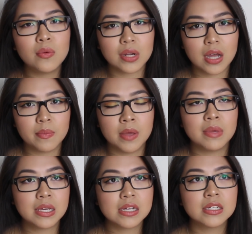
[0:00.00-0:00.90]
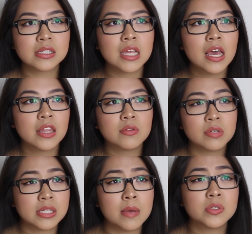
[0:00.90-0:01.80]
would come in because the
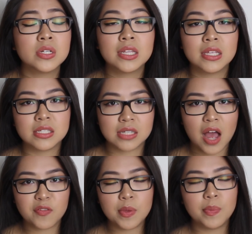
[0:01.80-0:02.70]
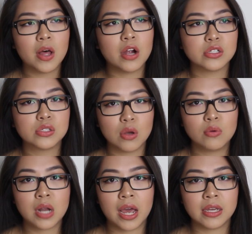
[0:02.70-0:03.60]
reception and the staff people are
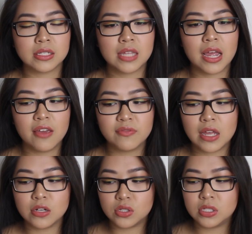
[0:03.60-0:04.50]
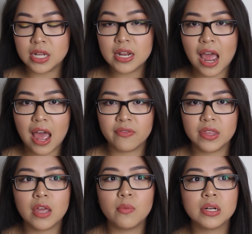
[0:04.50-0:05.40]
so nice that if they did have
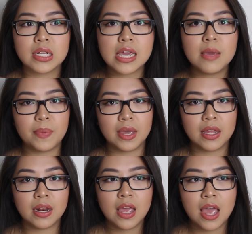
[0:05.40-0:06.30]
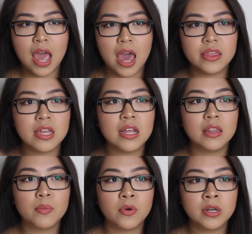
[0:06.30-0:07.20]
it, they would keep it. And then
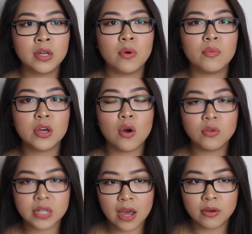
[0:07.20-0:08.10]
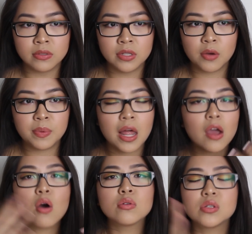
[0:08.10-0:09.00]
in the morning when we go down, they'll be
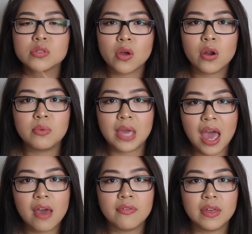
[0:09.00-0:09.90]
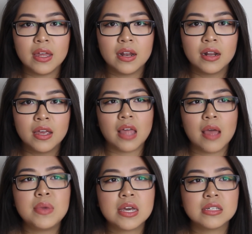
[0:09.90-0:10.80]
like, oh, so sorry, we have it.
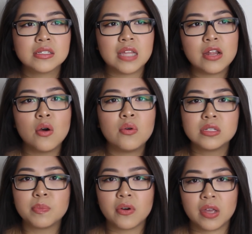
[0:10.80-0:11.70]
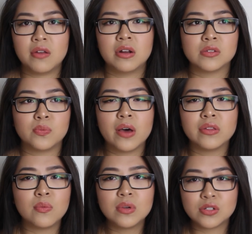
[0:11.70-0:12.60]
And because they know he's Bulgarian as
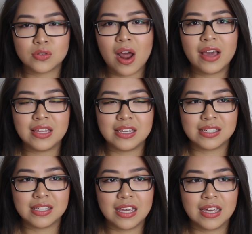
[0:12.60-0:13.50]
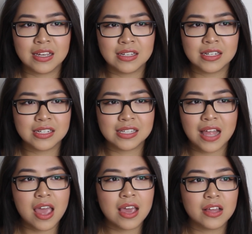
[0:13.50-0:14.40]
well, they wouldn't try these things.
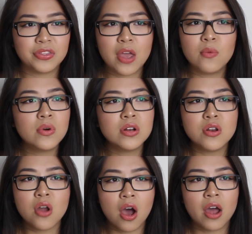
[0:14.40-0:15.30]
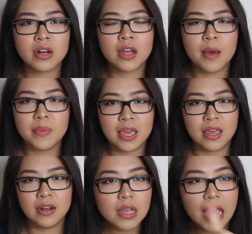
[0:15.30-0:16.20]
Like, they would not come
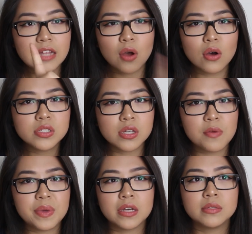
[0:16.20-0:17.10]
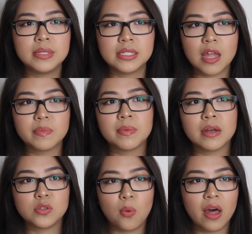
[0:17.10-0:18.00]
in. And also, because we slept
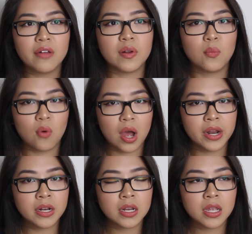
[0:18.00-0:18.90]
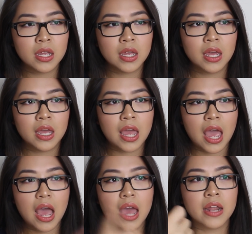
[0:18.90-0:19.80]
about 12 and 1,
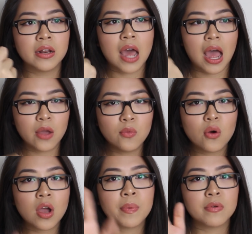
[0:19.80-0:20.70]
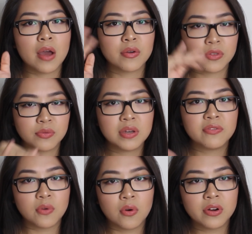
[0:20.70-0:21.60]
and I woke up around
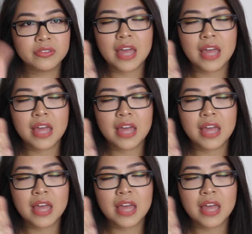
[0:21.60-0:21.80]
3, 4,